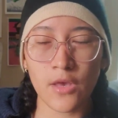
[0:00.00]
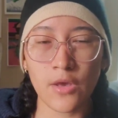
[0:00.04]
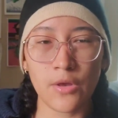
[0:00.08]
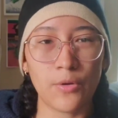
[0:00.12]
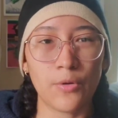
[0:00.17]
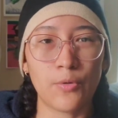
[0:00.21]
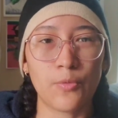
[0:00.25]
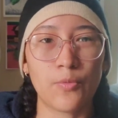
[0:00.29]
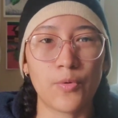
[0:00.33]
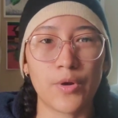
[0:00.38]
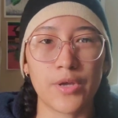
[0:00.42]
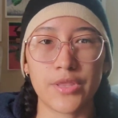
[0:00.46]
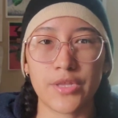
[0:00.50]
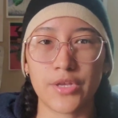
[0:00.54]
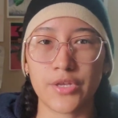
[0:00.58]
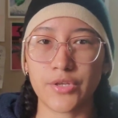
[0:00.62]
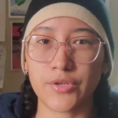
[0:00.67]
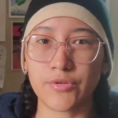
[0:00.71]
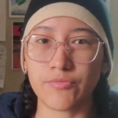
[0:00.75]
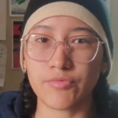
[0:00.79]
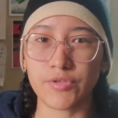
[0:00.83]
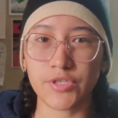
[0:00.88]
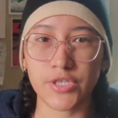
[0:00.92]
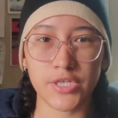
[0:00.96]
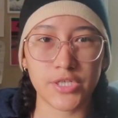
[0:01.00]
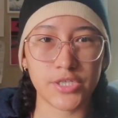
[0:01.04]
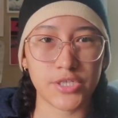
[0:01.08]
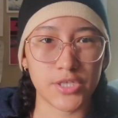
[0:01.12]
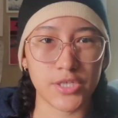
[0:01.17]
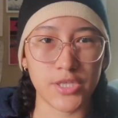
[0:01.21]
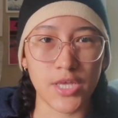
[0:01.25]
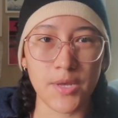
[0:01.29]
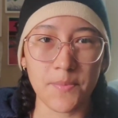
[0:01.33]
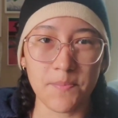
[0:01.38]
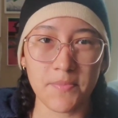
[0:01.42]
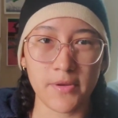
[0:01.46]
or whether you change
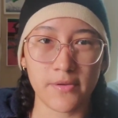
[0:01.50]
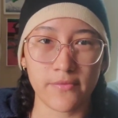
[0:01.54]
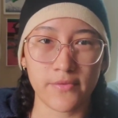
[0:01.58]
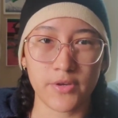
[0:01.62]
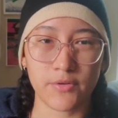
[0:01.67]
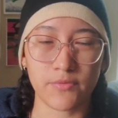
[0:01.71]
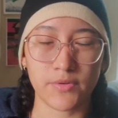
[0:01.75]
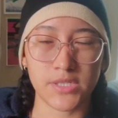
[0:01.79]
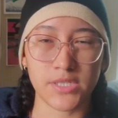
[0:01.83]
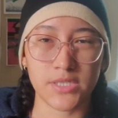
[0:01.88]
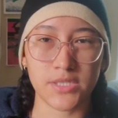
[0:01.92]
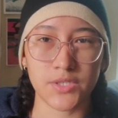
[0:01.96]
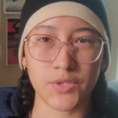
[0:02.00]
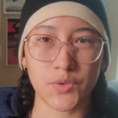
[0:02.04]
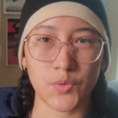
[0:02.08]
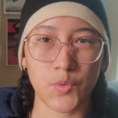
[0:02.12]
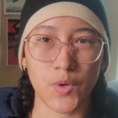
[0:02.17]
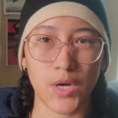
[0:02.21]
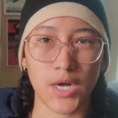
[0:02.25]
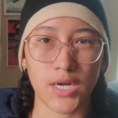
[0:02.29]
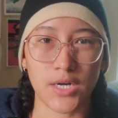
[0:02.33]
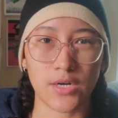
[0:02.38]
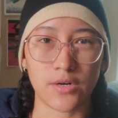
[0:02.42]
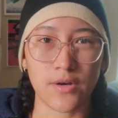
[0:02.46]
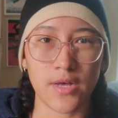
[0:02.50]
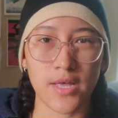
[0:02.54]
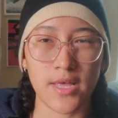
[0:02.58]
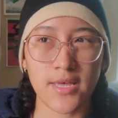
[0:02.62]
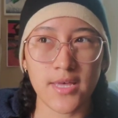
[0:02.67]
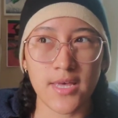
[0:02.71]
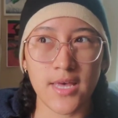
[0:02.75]
it up every once in a while,